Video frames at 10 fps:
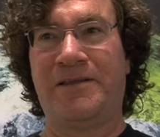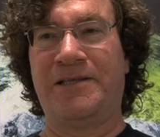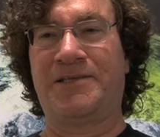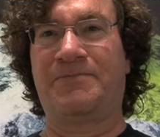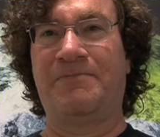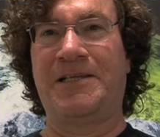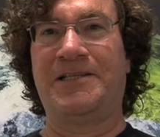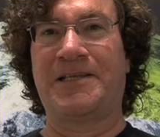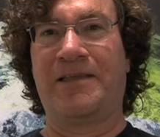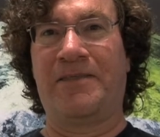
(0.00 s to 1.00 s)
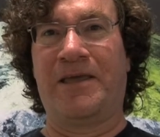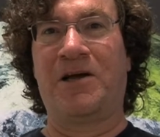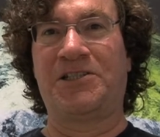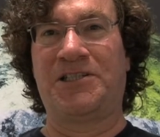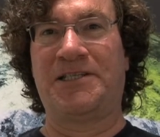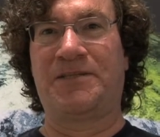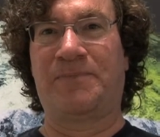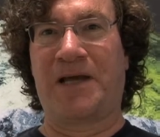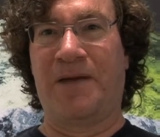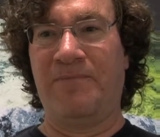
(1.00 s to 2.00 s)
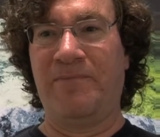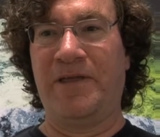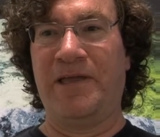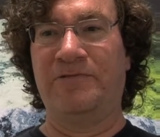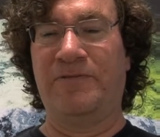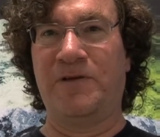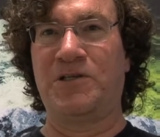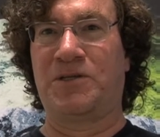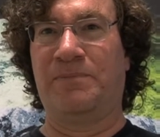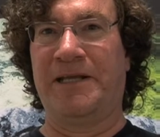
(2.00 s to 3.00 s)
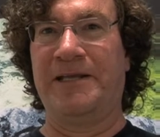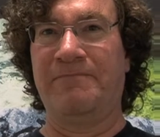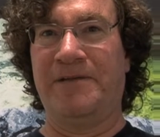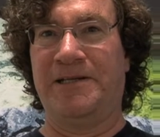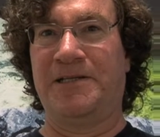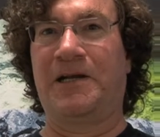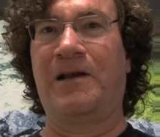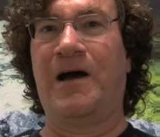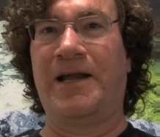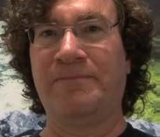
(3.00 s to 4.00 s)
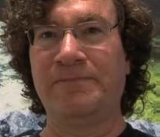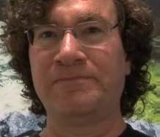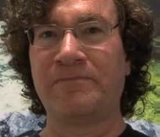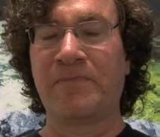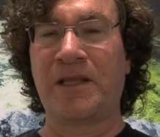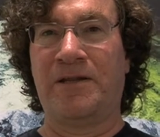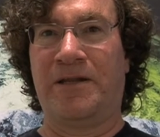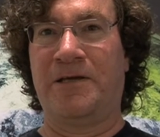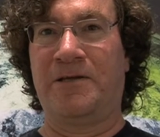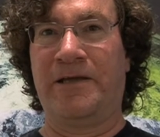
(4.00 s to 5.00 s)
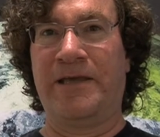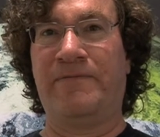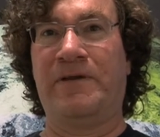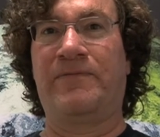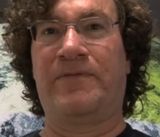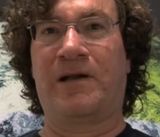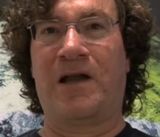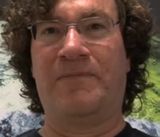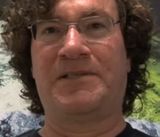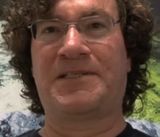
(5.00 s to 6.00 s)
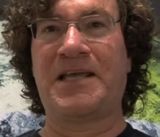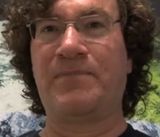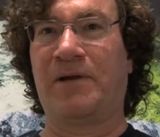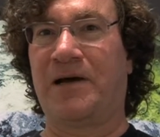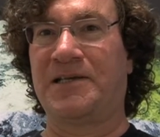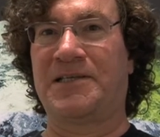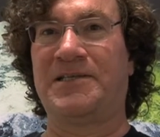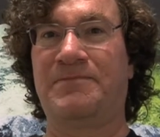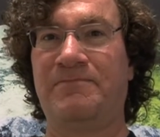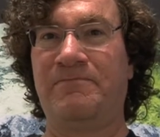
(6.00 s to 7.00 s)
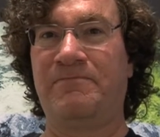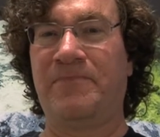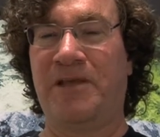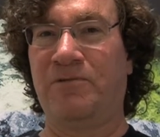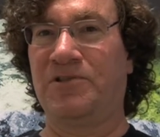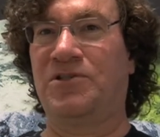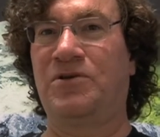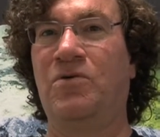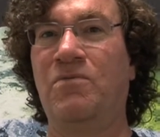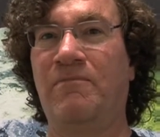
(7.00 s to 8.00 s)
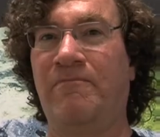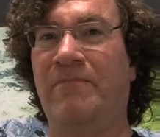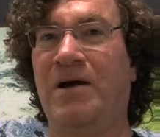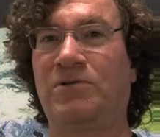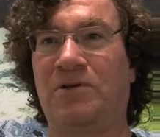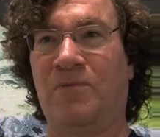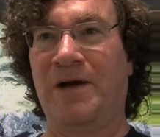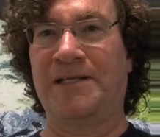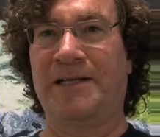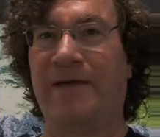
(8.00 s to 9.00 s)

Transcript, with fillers: This means that the ice sheet has become irreversibly in decline. Now, even if the climate stabilizes, it will still melt away to